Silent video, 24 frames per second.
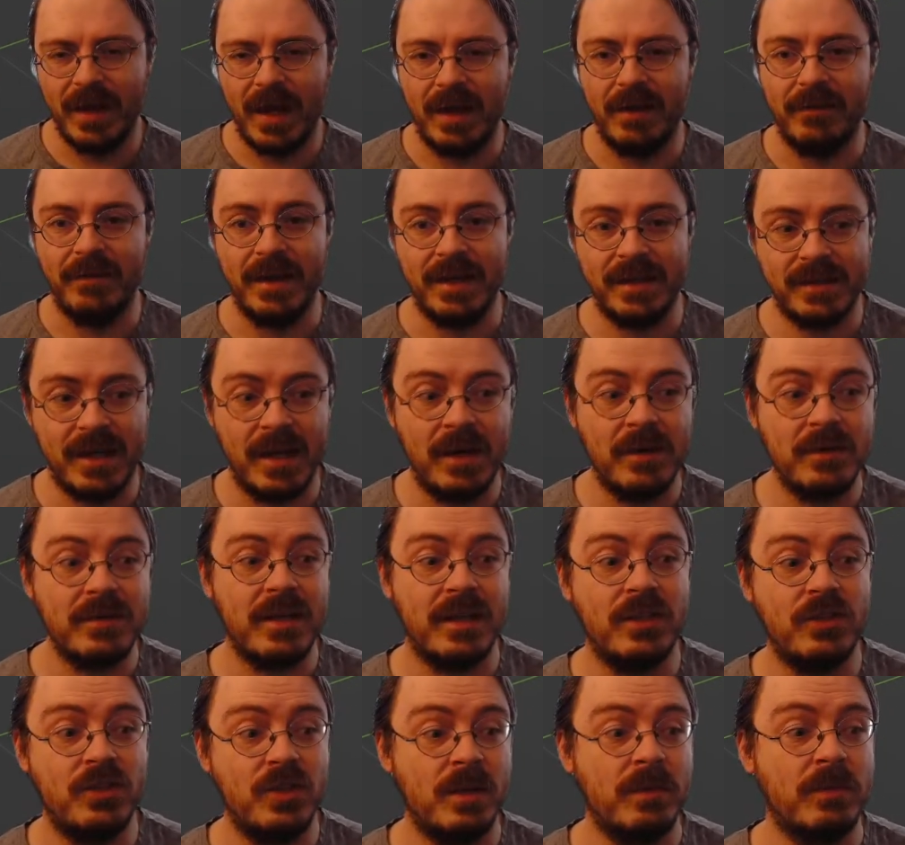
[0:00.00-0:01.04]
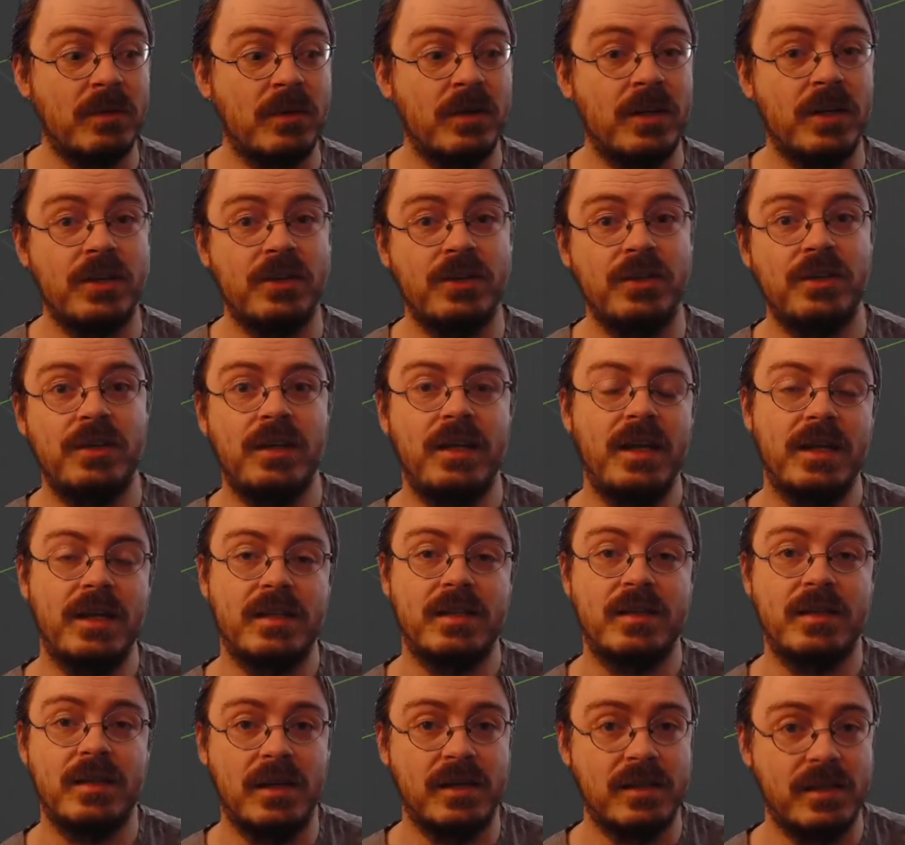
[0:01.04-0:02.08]
And if that sounds like gibberish,
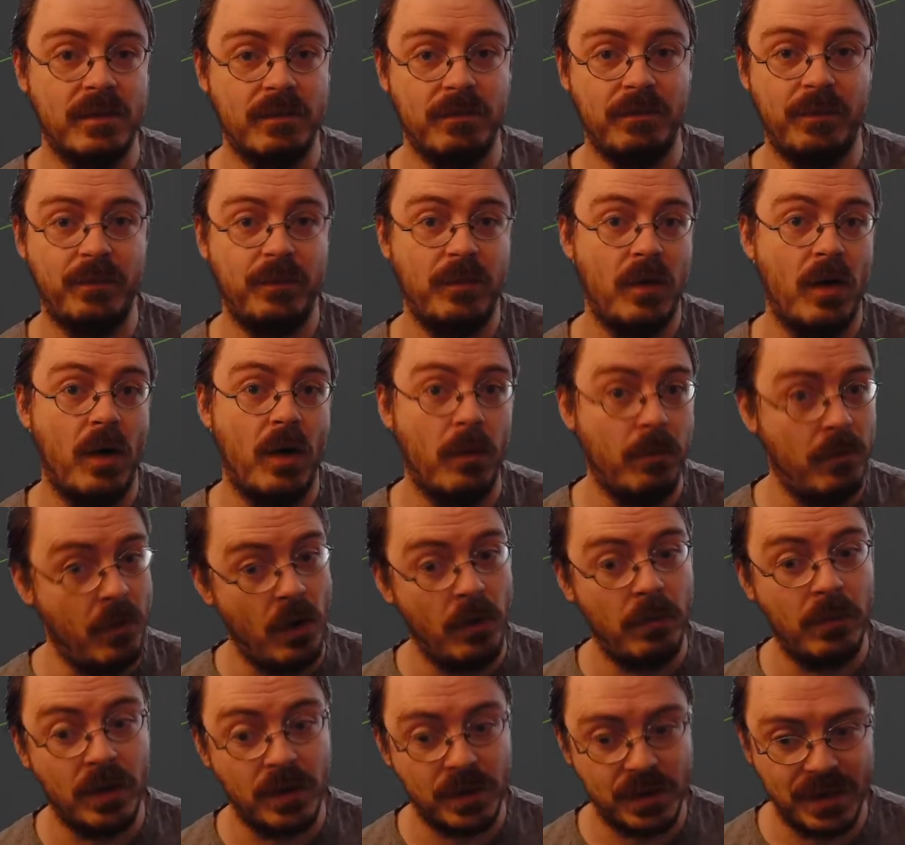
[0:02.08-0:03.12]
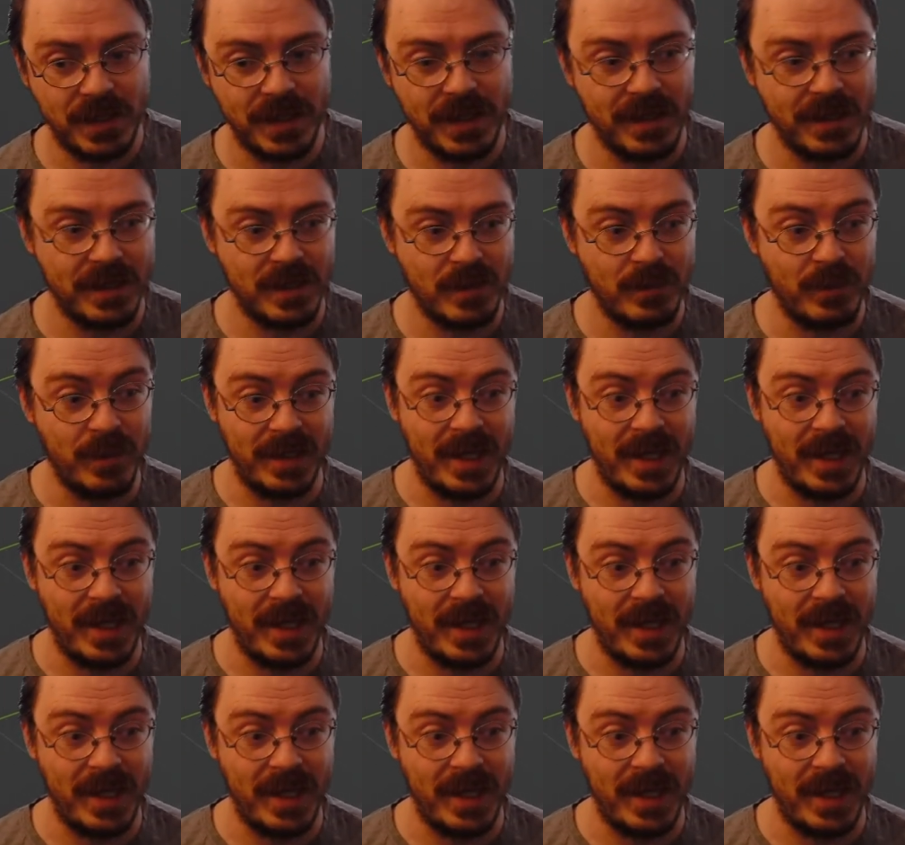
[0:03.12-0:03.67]
it's because it almost is,